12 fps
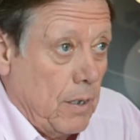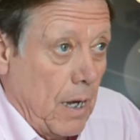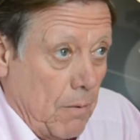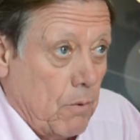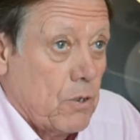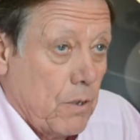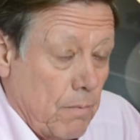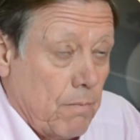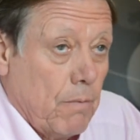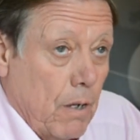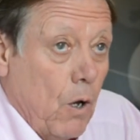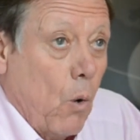I was
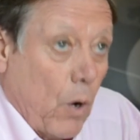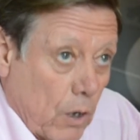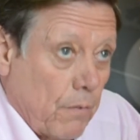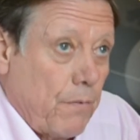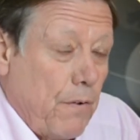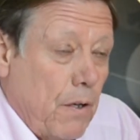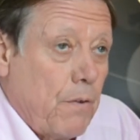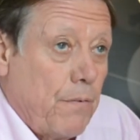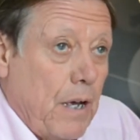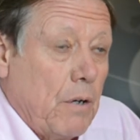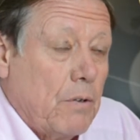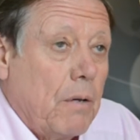one of the
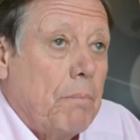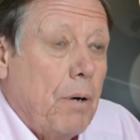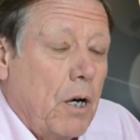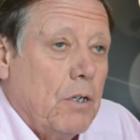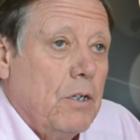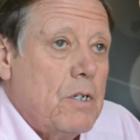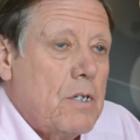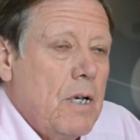founding partners,